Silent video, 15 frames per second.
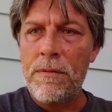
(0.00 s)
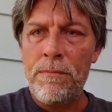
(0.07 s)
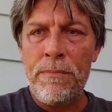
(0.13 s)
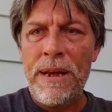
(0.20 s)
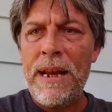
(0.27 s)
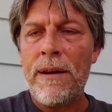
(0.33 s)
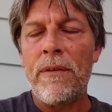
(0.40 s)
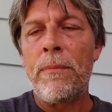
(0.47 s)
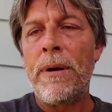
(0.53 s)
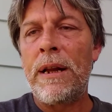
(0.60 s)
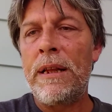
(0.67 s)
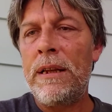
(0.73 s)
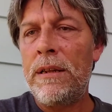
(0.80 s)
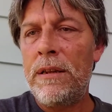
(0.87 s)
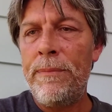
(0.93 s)
meet
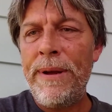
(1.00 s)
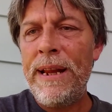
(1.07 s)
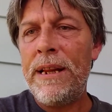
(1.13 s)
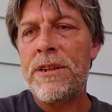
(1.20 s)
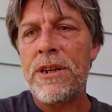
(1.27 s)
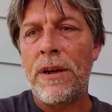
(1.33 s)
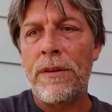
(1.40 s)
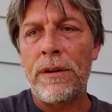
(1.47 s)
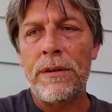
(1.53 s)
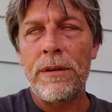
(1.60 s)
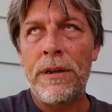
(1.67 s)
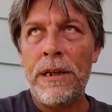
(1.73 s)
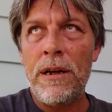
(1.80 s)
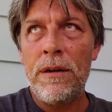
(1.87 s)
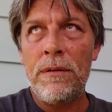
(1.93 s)
everybody, meet each other,
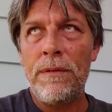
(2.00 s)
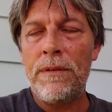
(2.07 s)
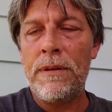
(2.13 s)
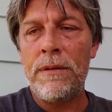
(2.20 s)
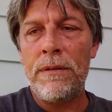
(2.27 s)
you know,